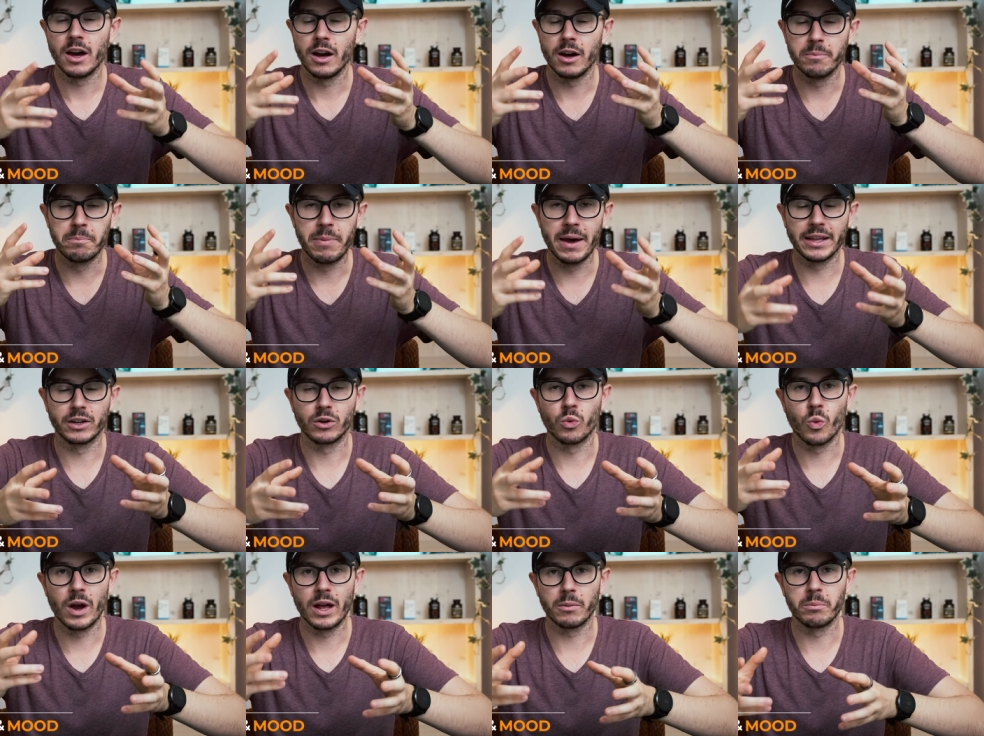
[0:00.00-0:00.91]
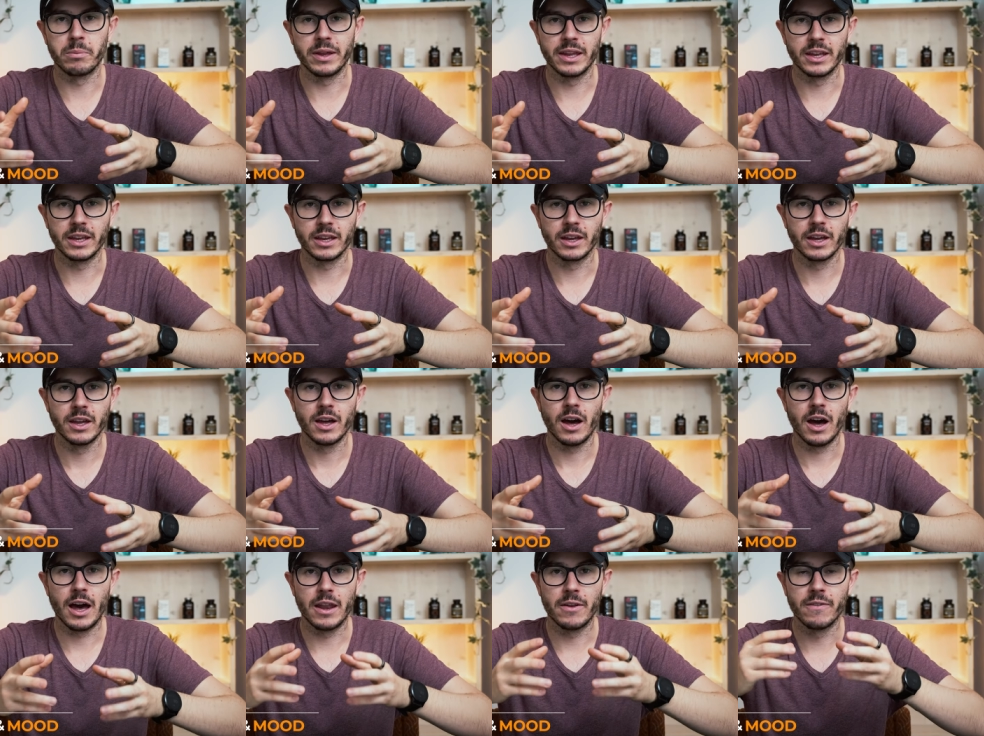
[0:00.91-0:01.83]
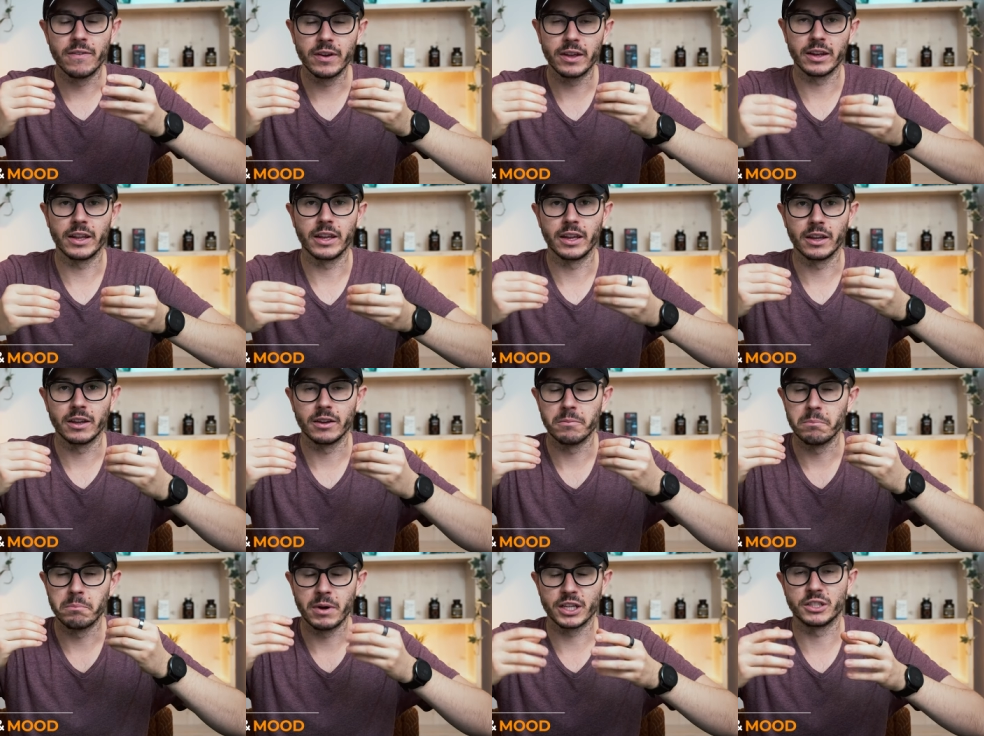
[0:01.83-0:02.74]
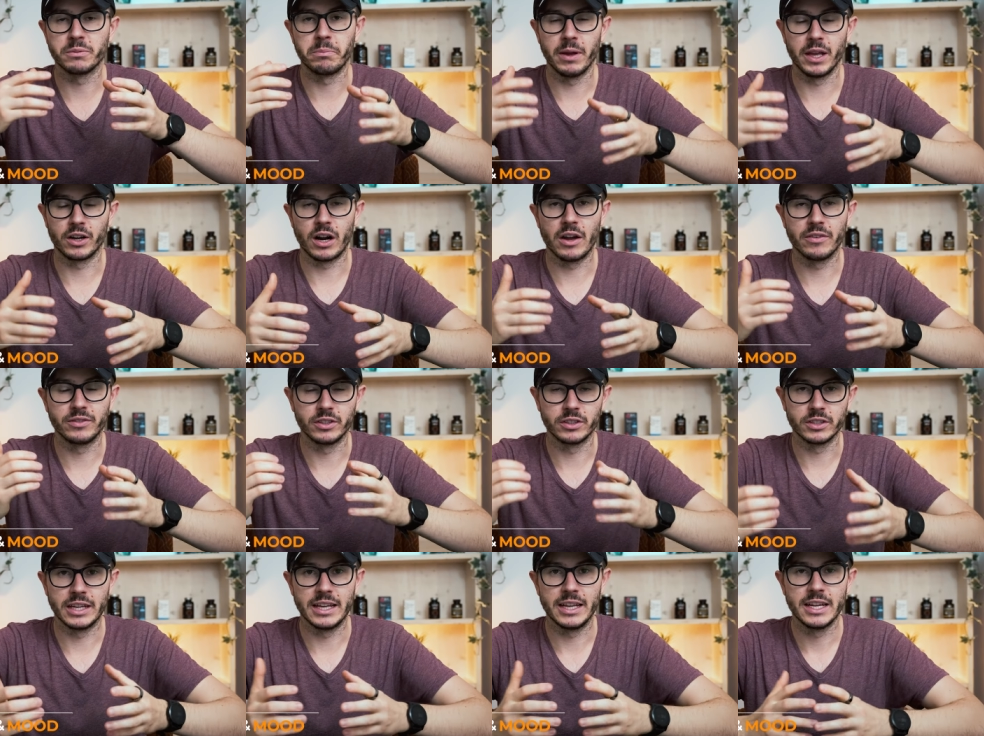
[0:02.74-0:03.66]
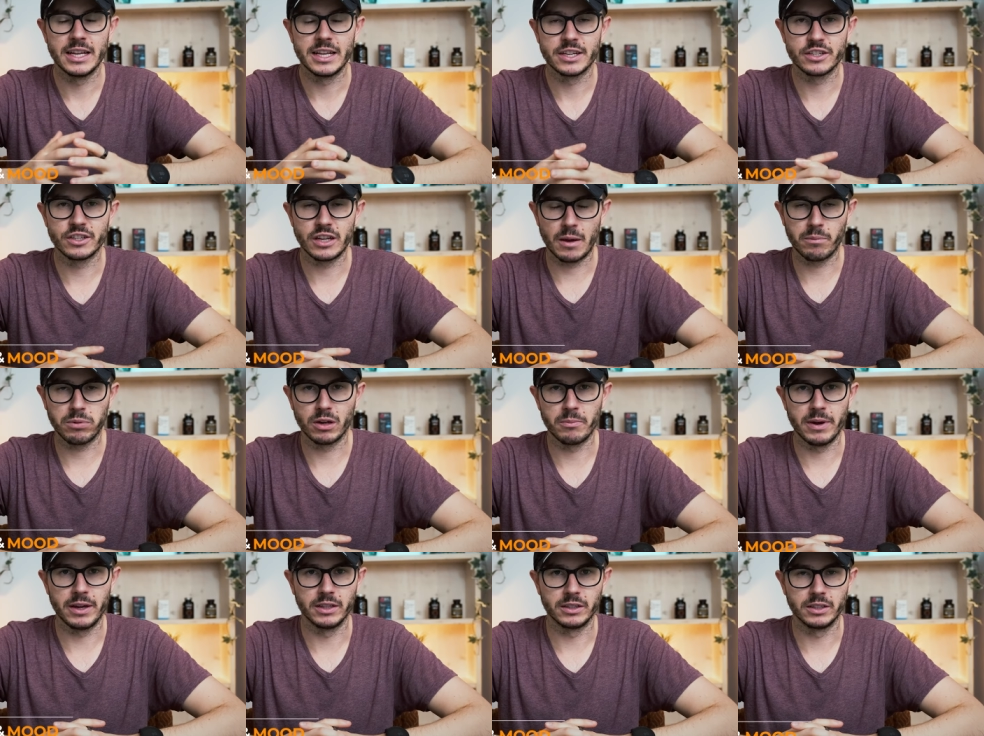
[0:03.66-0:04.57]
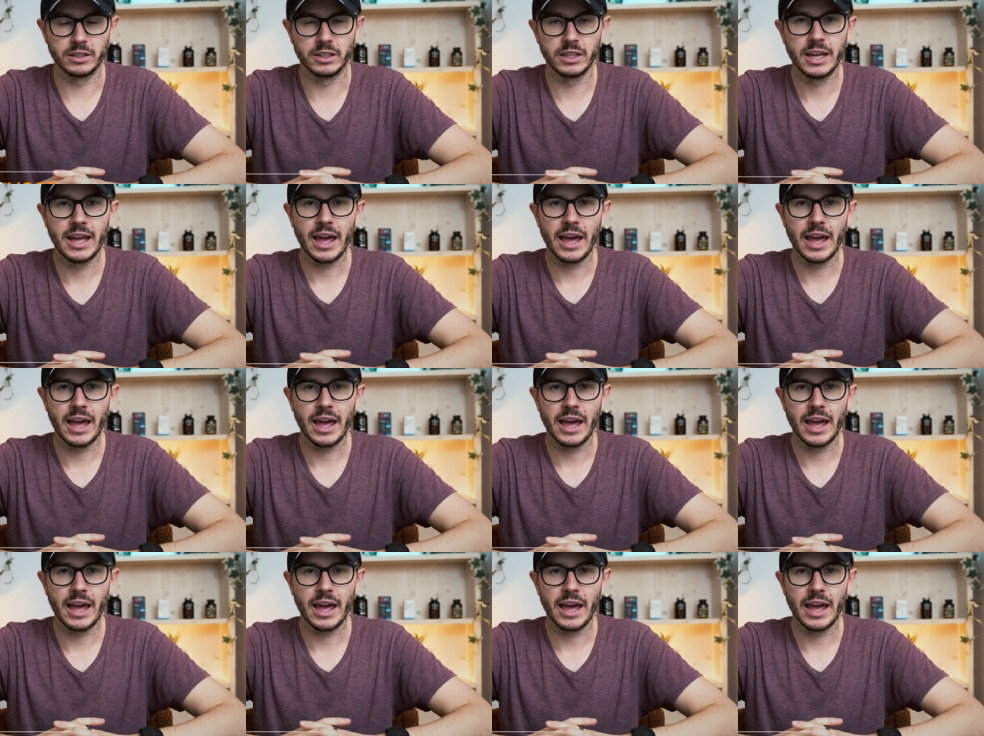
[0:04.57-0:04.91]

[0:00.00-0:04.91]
a better well-being and feeling much better after they supplemented.